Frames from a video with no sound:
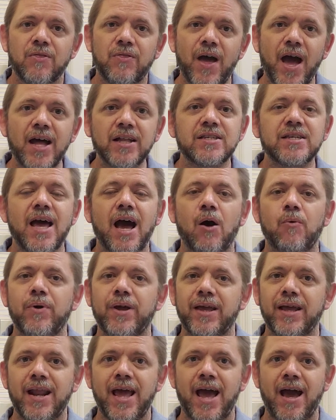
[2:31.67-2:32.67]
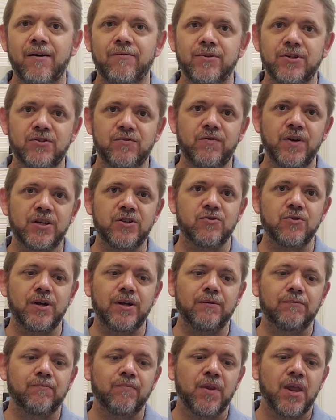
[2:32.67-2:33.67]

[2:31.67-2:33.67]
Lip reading: That's how we can have this victory.